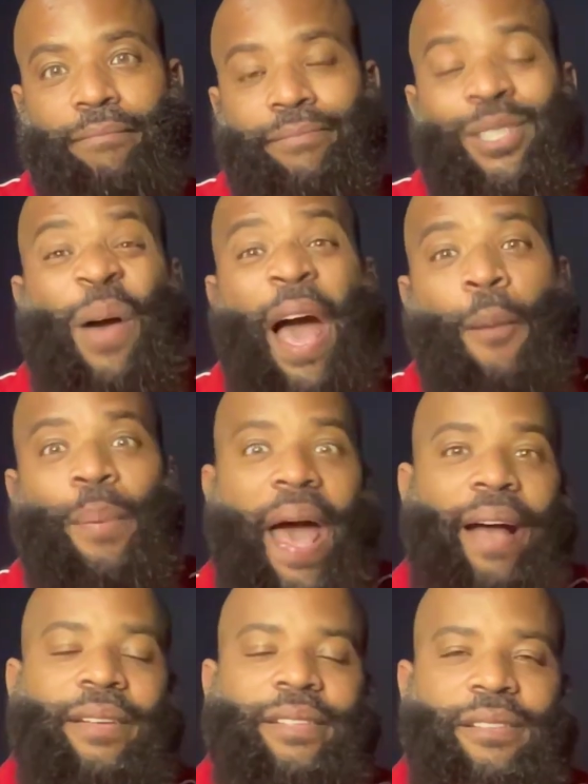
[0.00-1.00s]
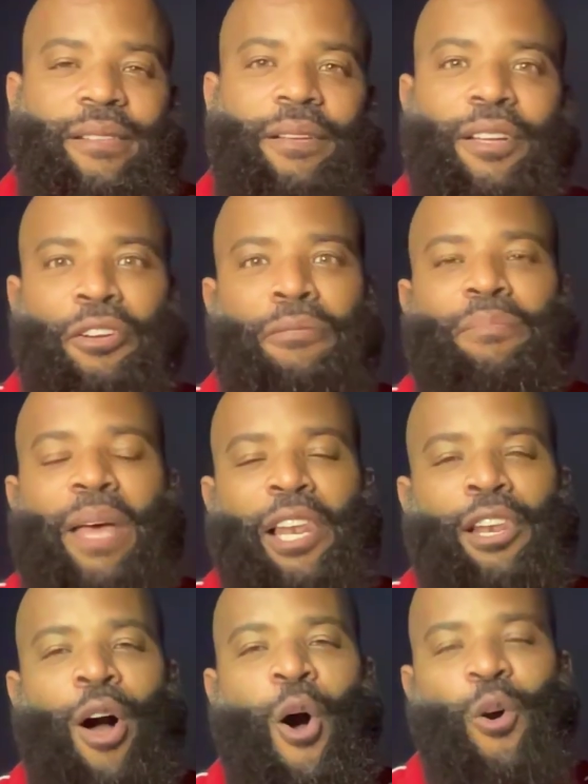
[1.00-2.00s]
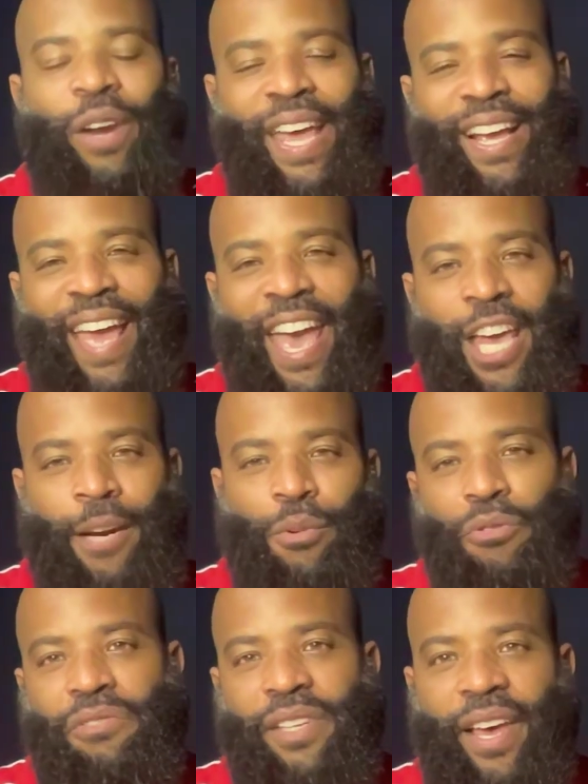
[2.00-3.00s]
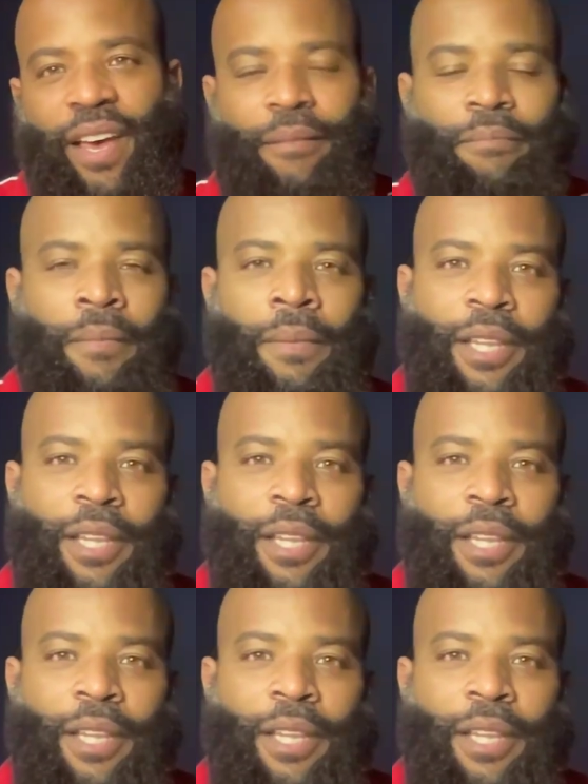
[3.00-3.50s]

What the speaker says: Alpacas are the long neck animals that